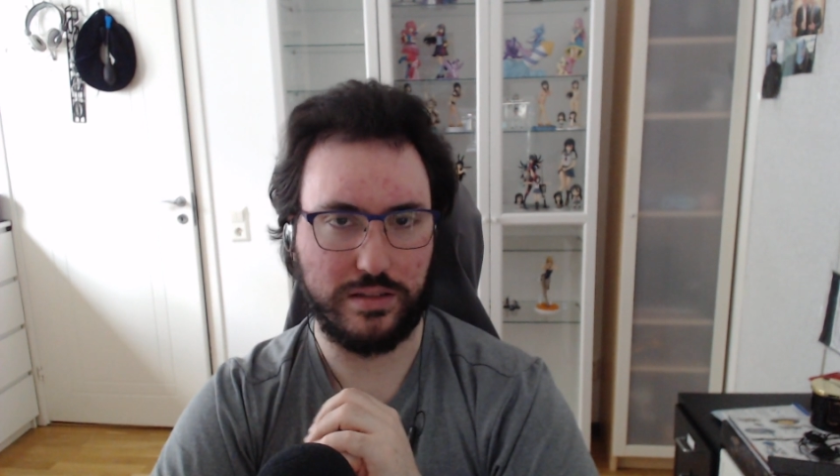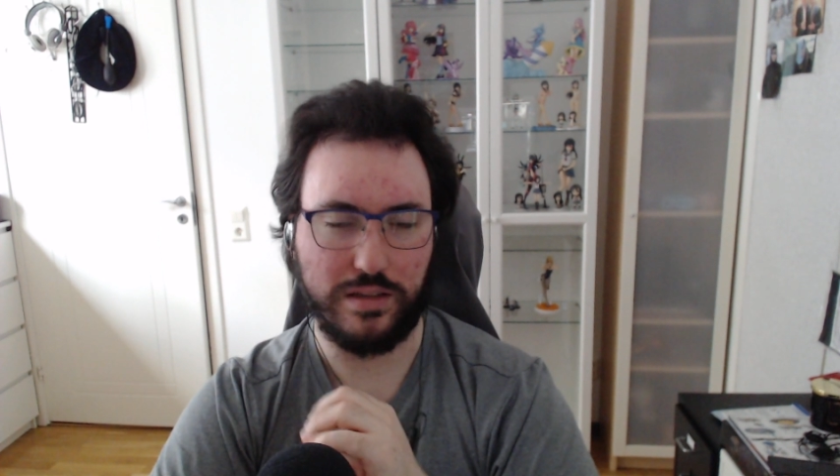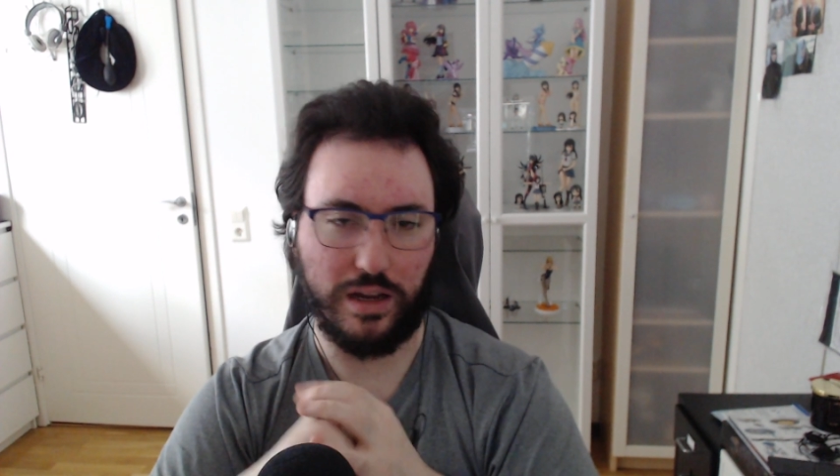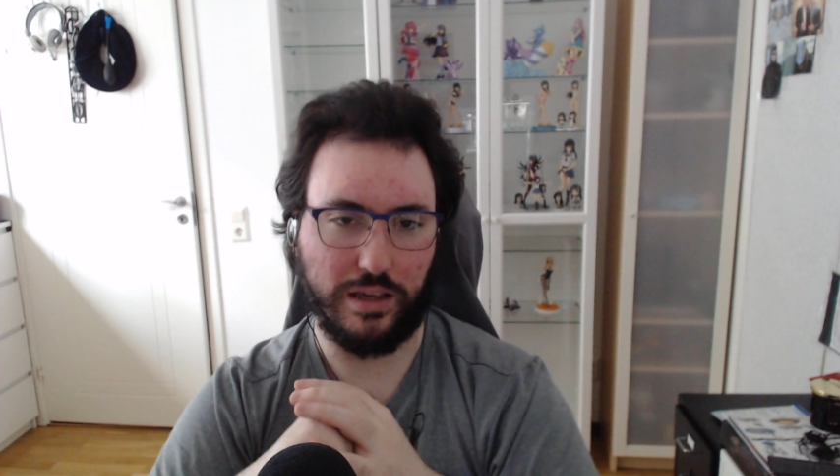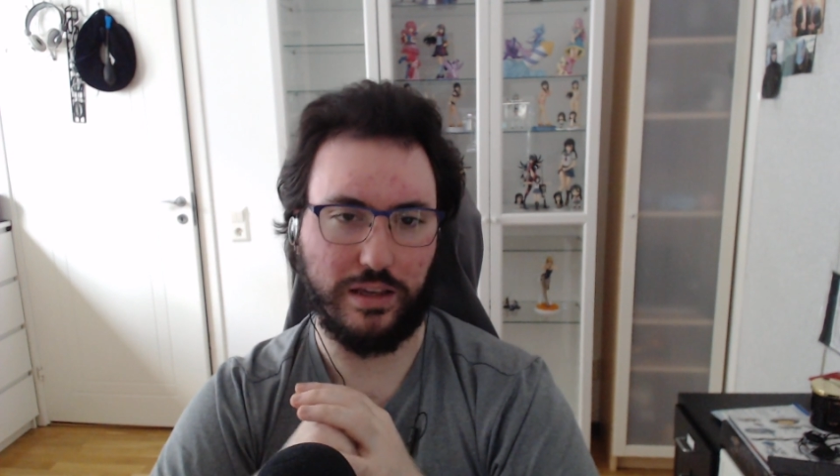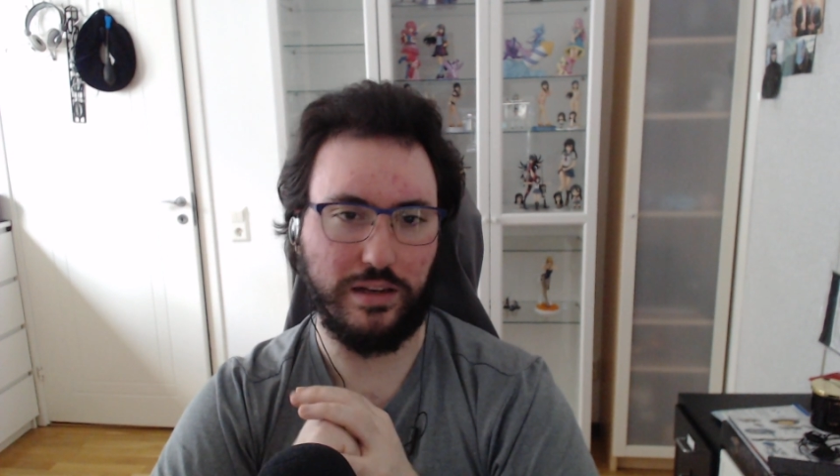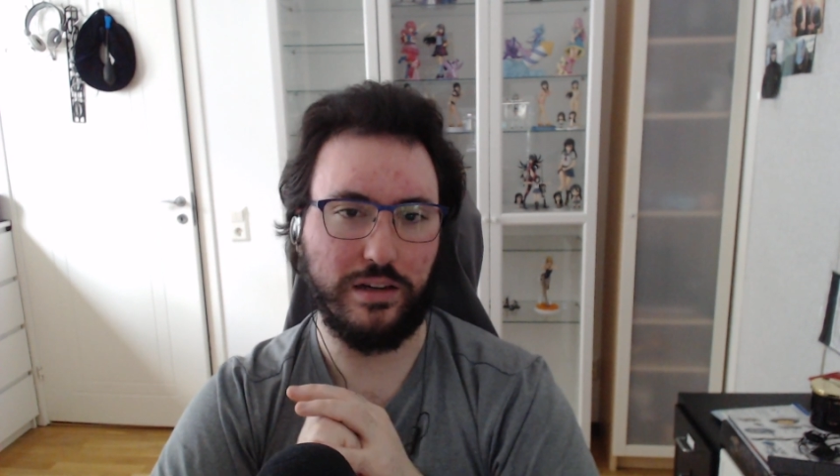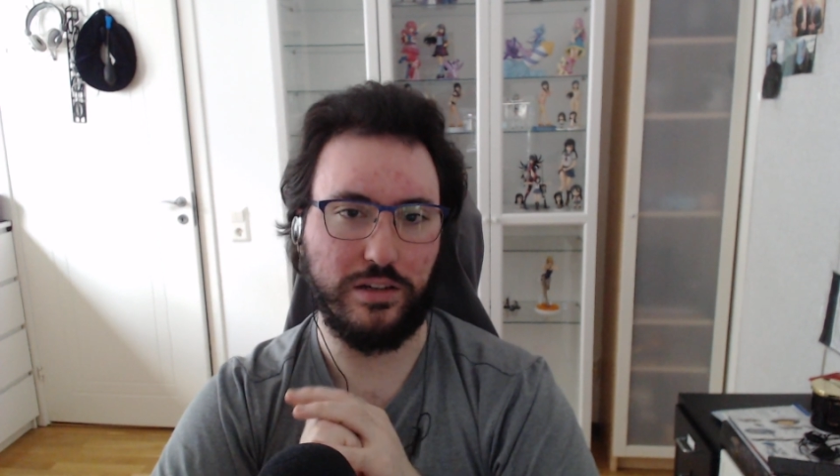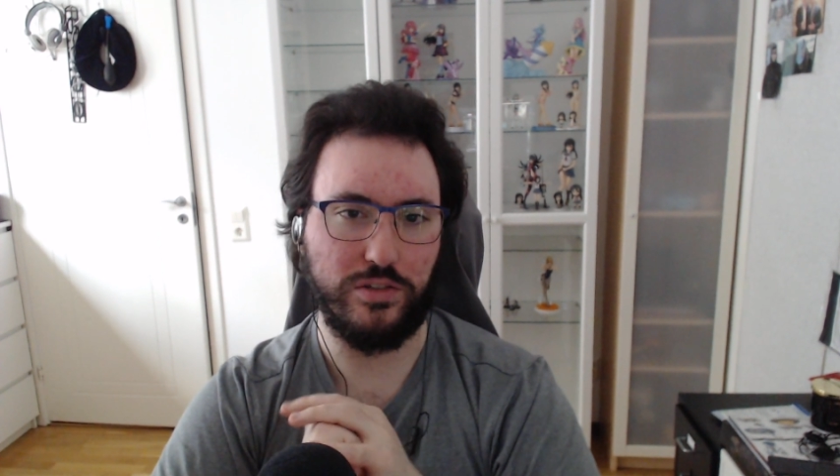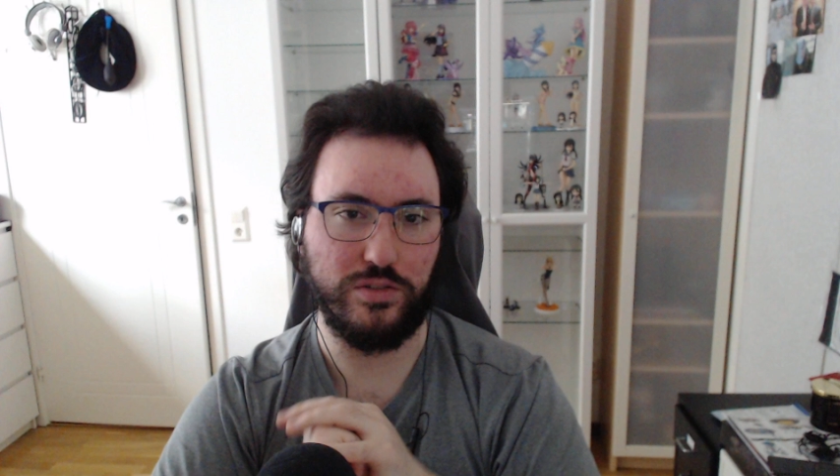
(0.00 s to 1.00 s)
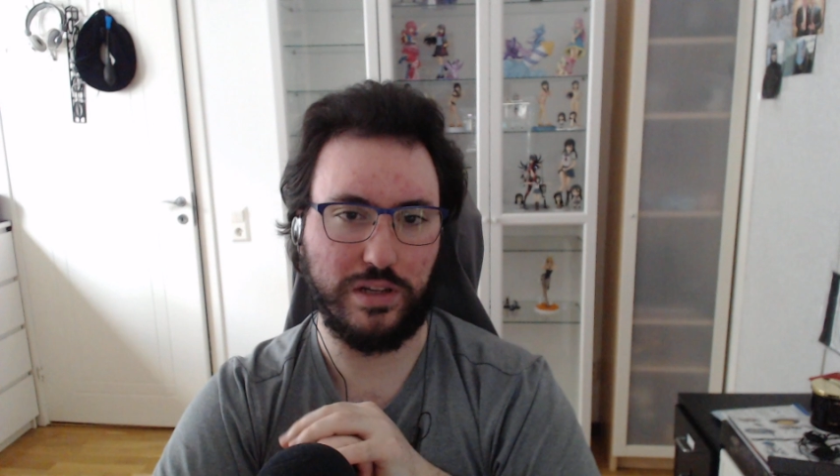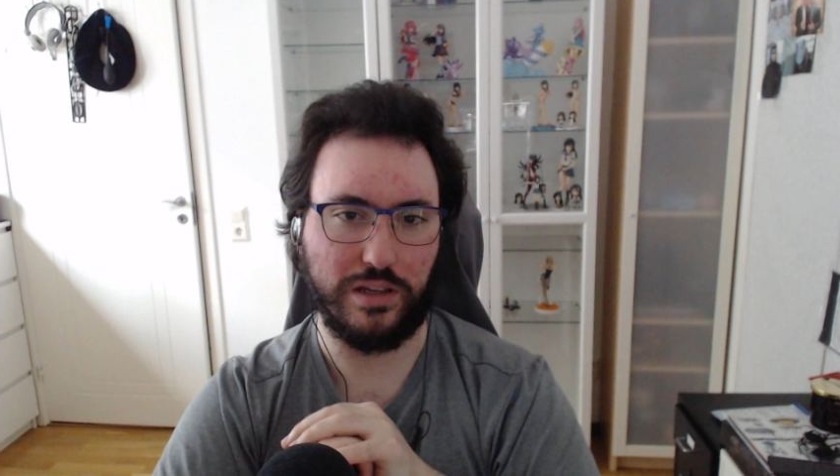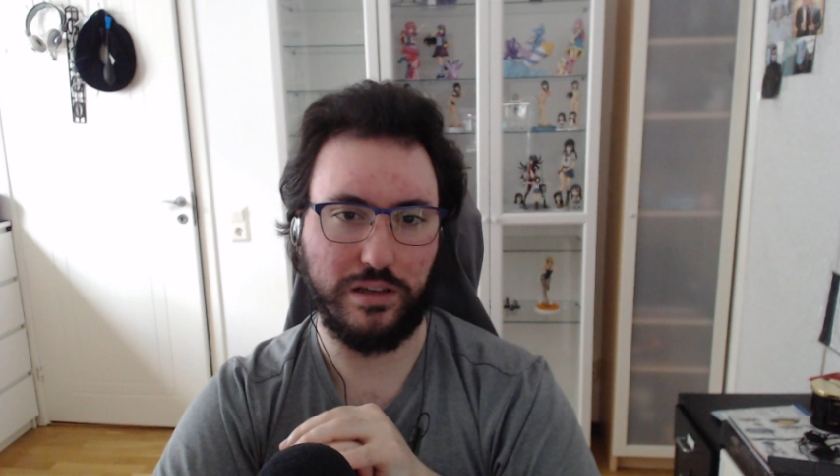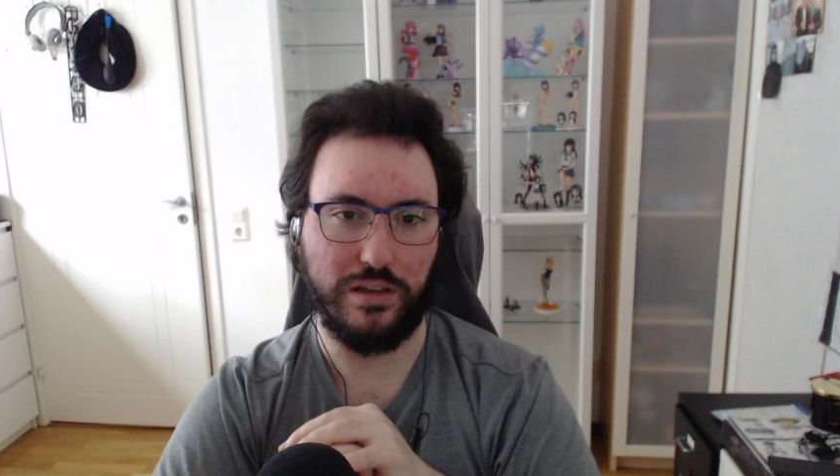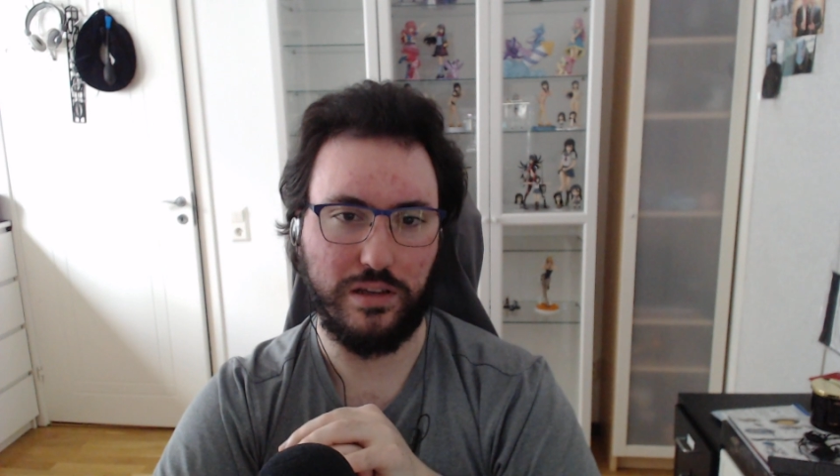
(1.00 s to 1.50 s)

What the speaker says: Like, he didn't use like